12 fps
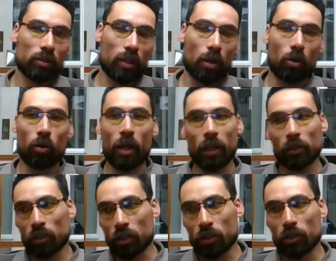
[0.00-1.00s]
they are all
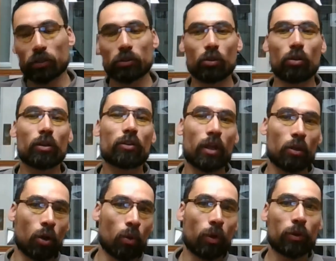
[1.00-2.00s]
18 years old, they
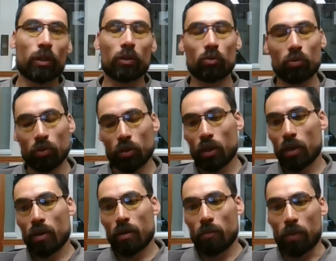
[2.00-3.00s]
know what they do.
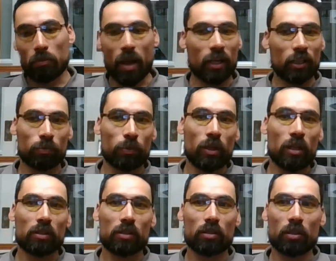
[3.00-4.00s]
But my
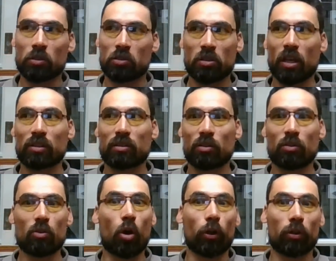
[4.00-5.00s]
experience is just
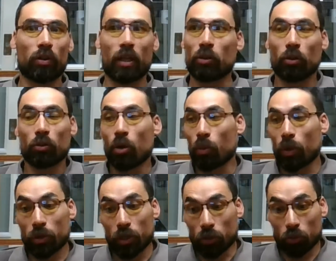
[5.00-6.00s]
not. They don't know
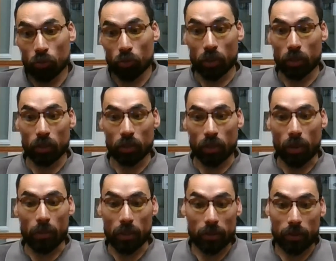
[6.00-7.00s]
what they do, and I
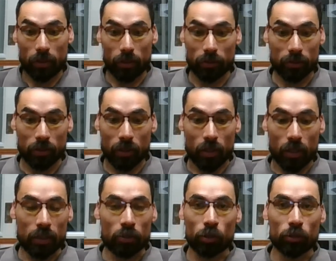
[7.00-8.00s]
mean,
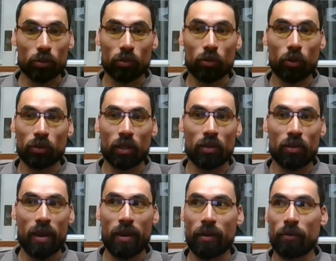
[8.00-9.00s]
it's also not that
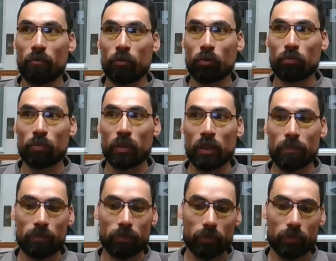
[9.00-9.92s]
they would be